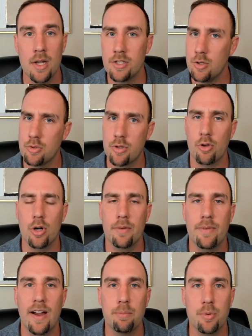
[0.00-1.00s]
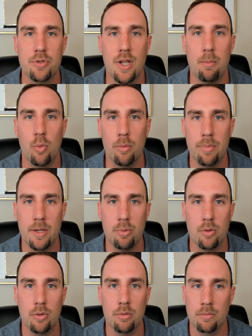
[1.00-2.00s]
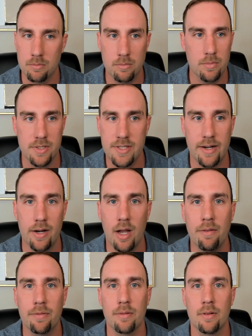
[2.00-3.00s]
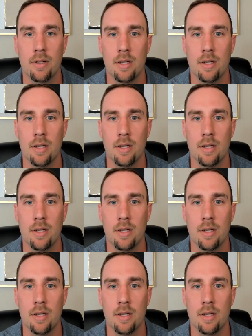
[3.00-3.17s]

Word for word: So is 35% more people, is that enough?